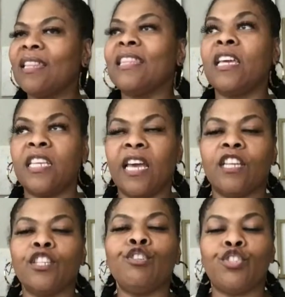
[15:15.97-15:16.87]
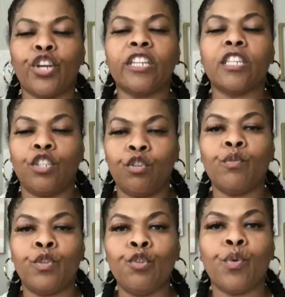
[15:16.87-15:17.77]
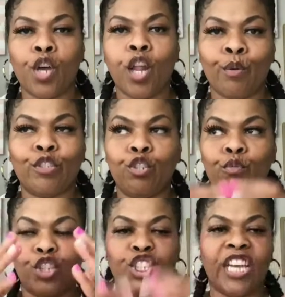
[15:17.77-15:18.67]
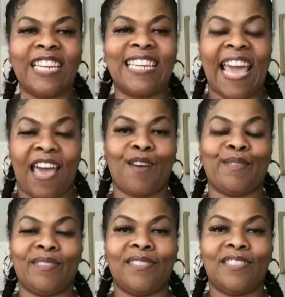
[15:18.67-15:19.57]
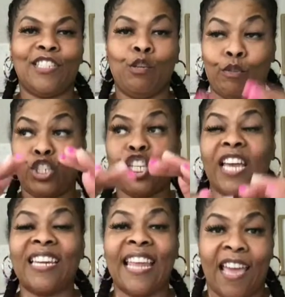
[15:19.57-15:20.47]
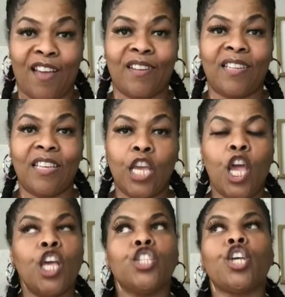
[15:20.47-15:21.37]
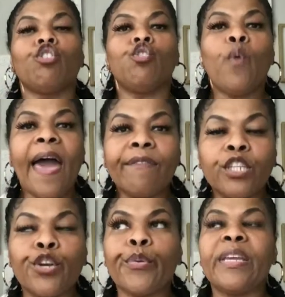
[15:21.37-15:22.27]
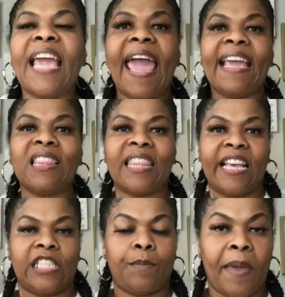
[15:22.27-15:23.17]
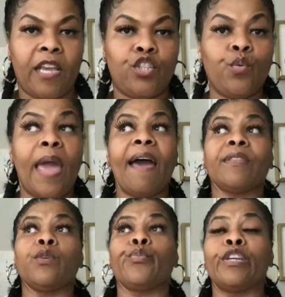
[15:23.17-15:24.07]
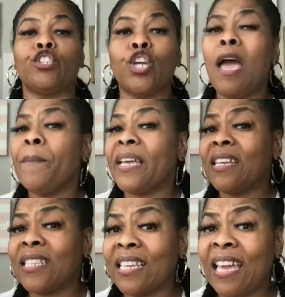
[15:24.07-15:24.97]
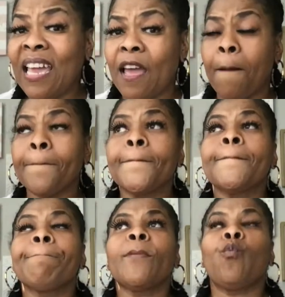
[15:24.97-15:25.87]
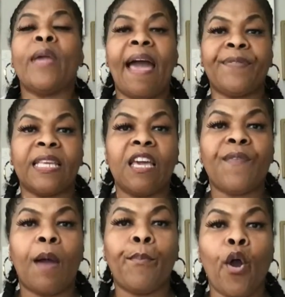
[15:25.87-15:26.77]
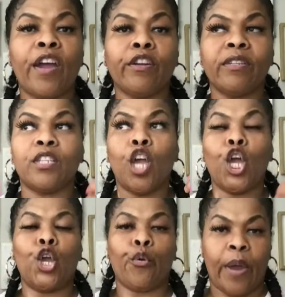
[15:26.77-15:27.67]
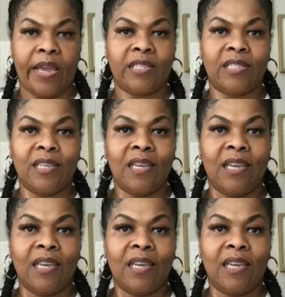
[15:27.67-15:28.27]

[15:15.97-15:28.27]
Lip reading: Then yeah, you start to you were closed. You were shut down. You were shut down. So you have to create that space. You have to reassure because again, we have to give our partners grace.